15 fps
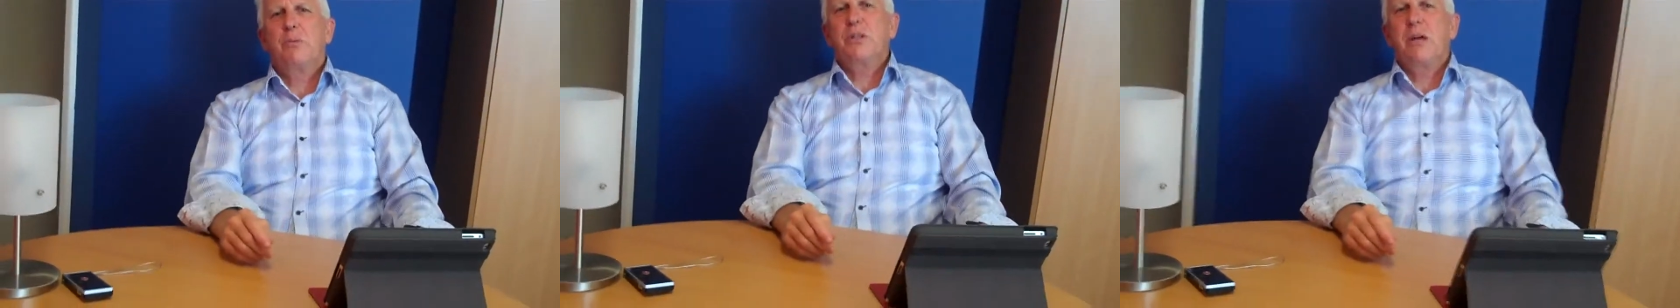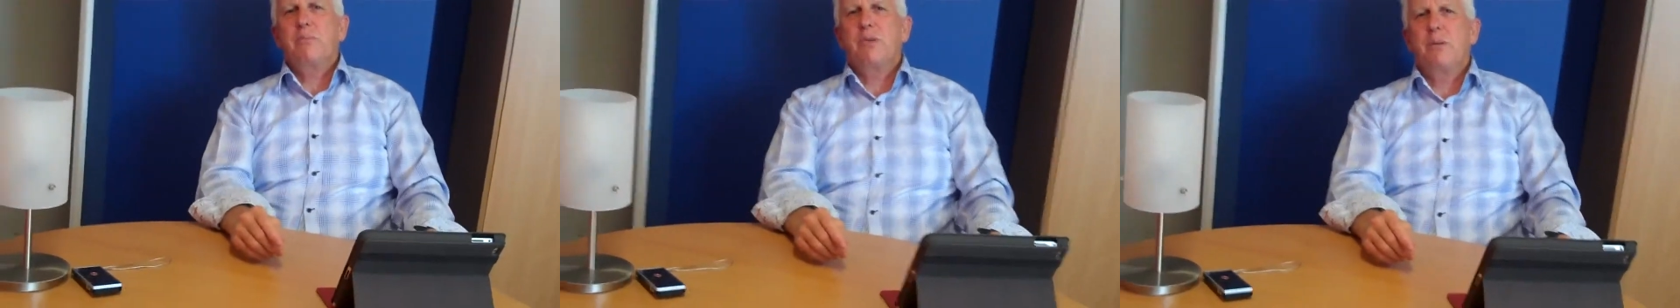
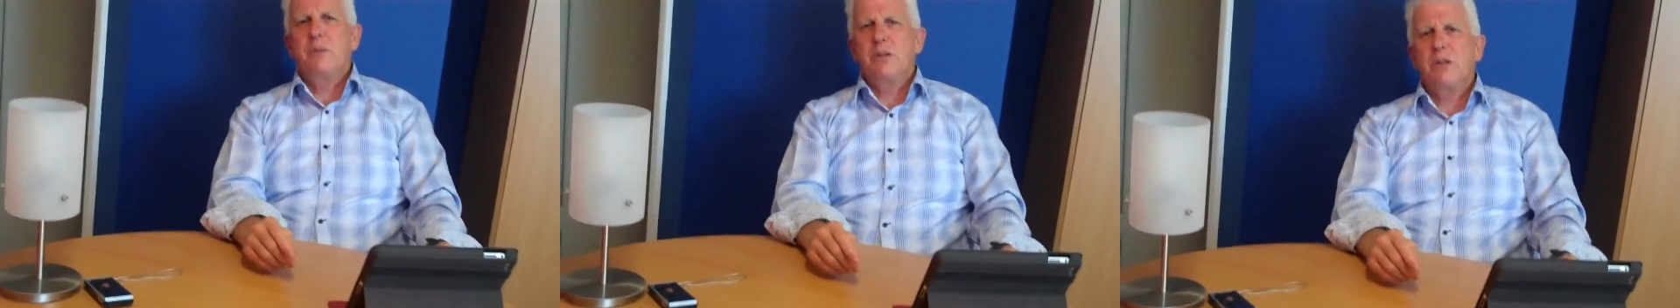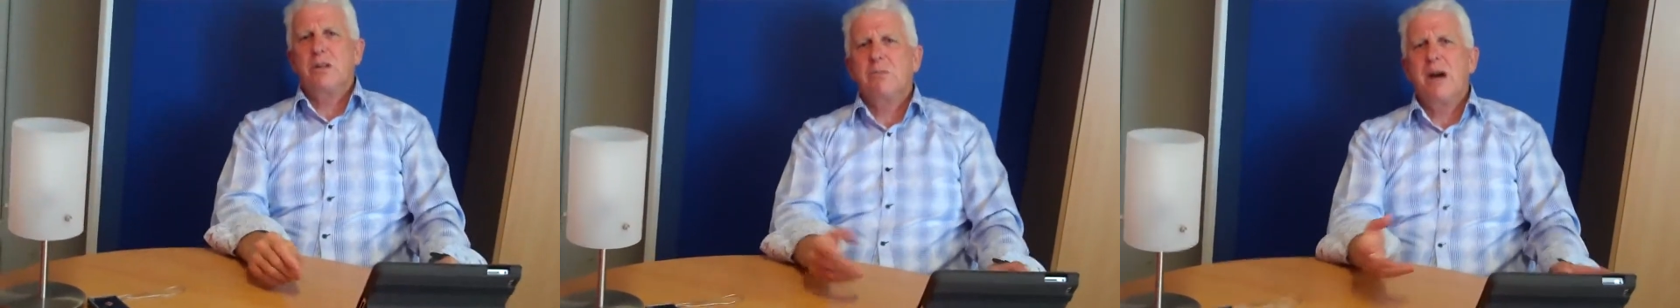put that
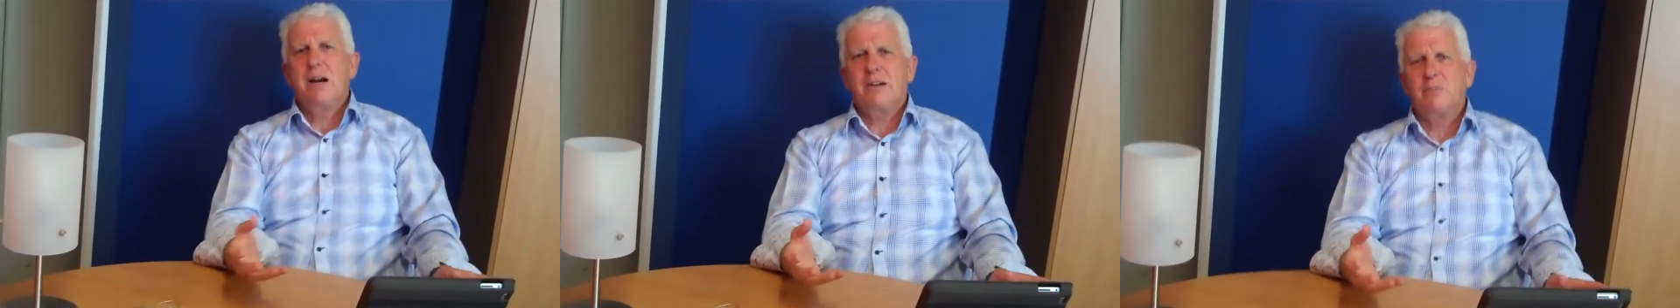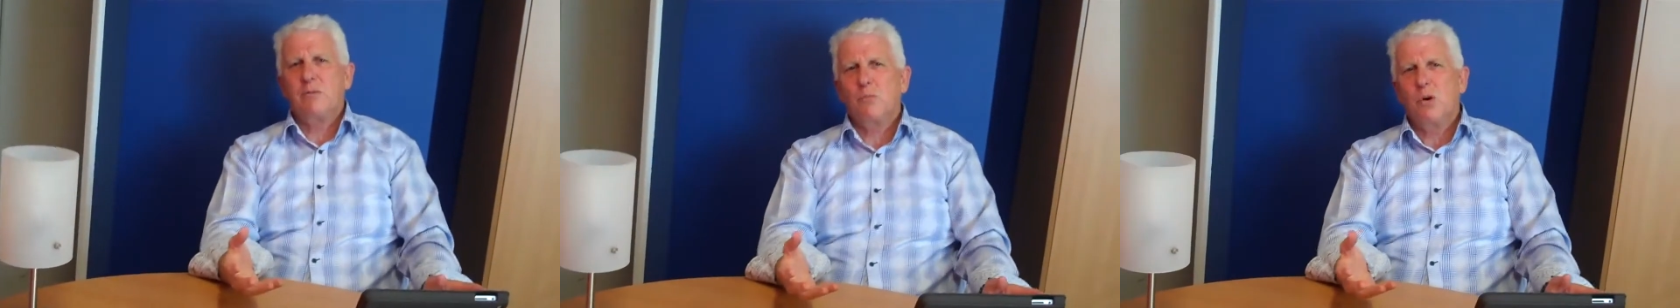property on the
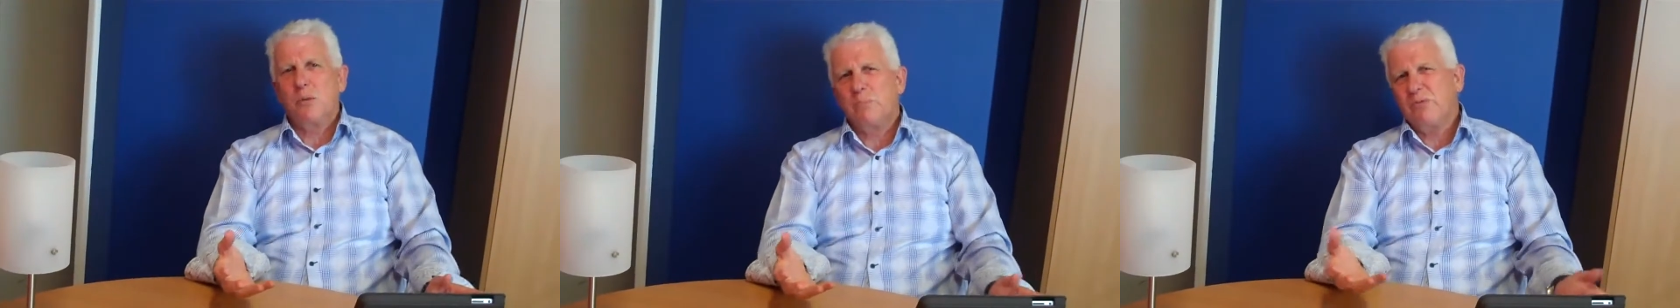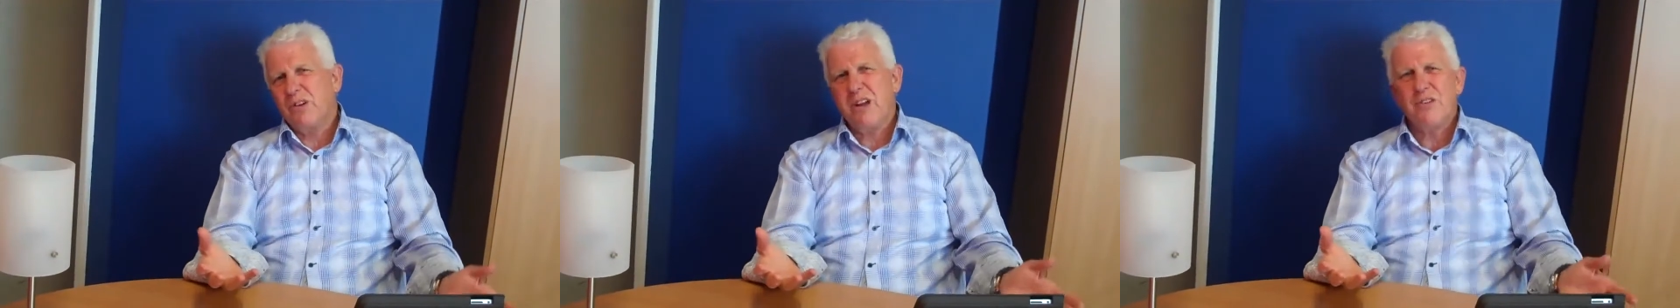market for
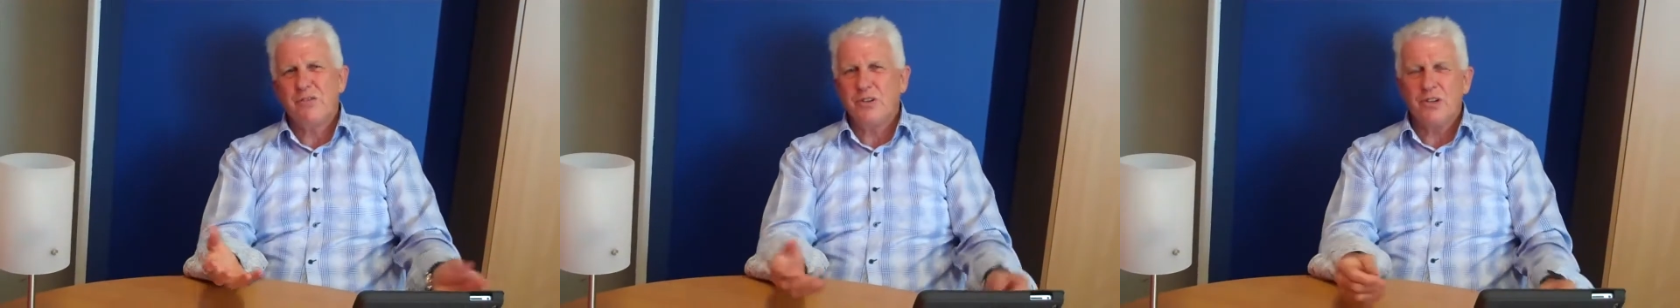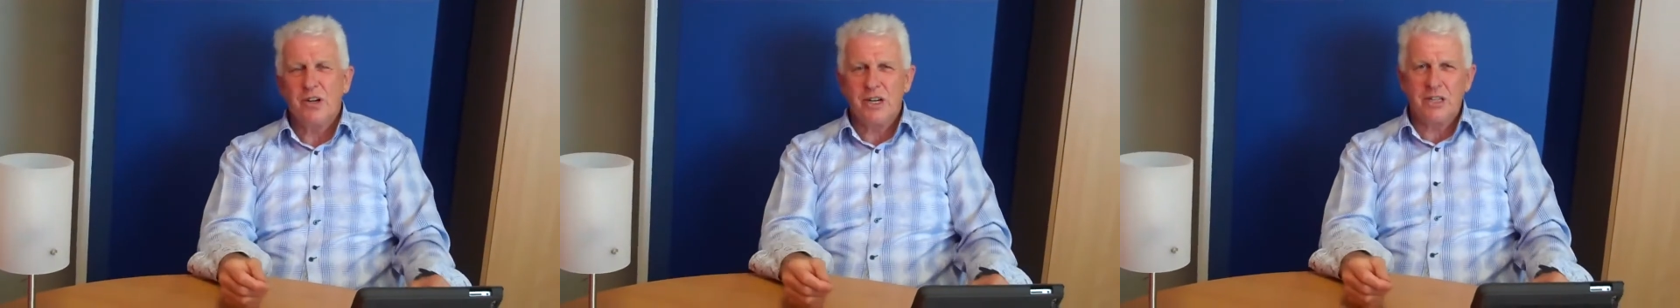what,
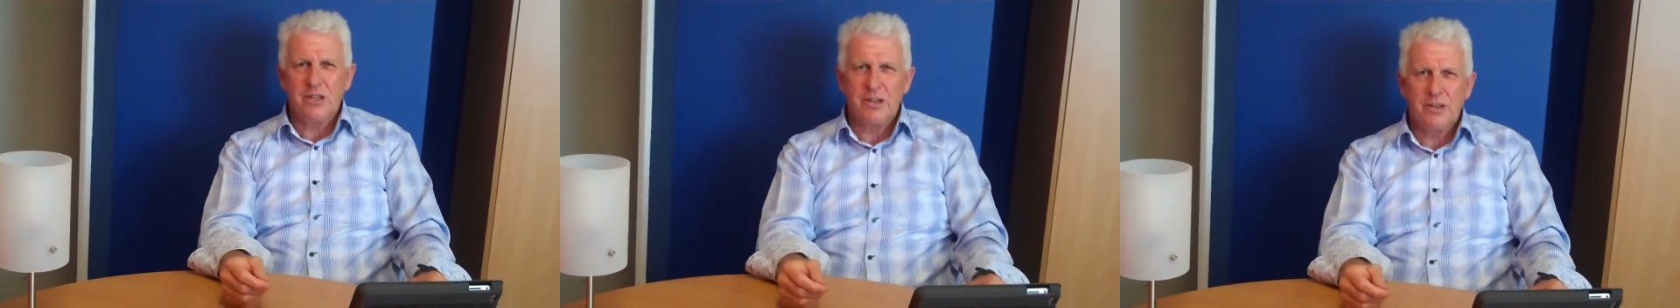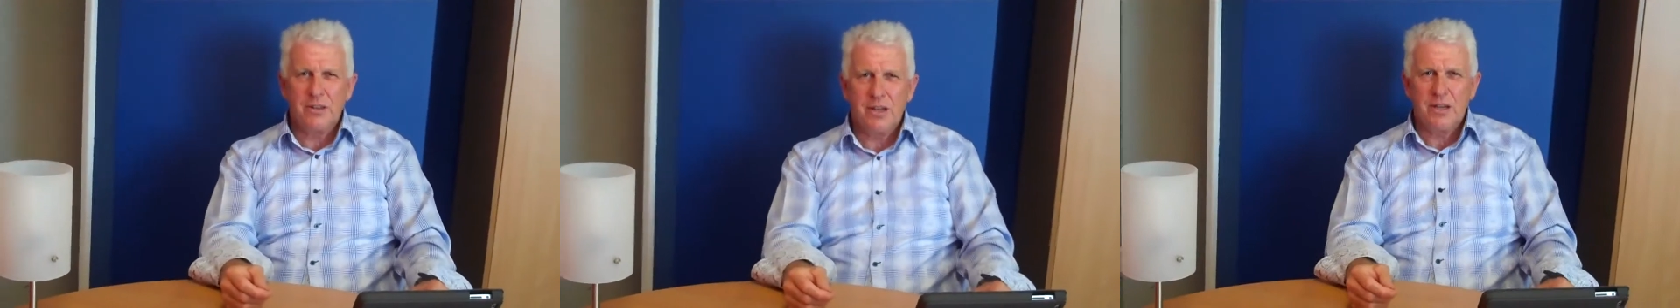
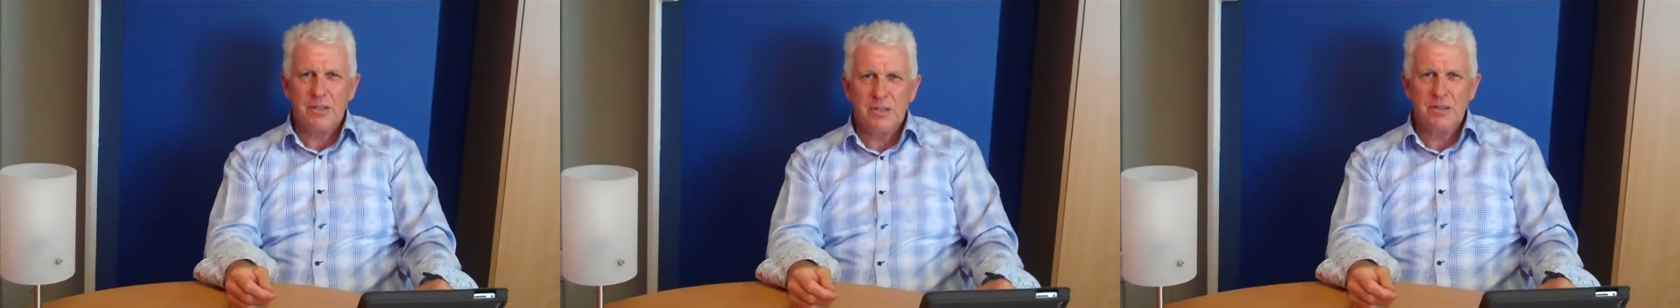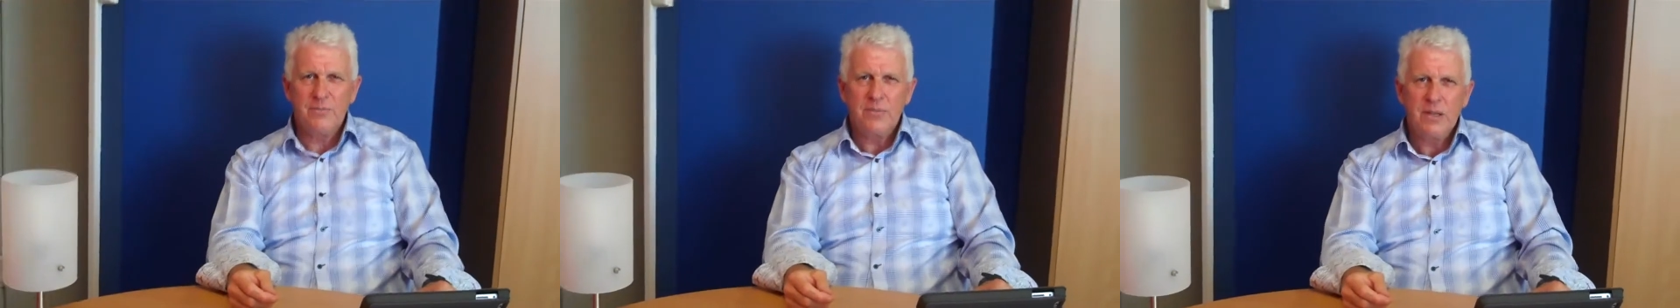
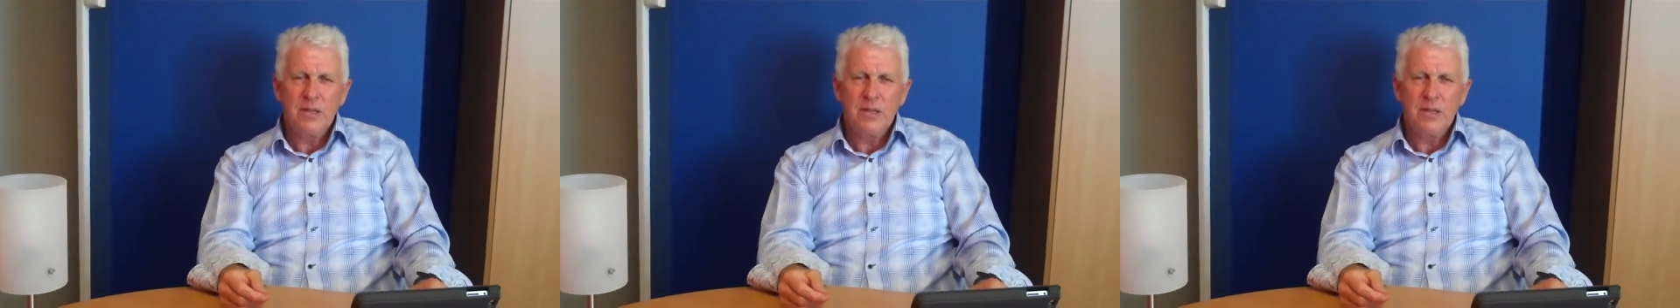399,000?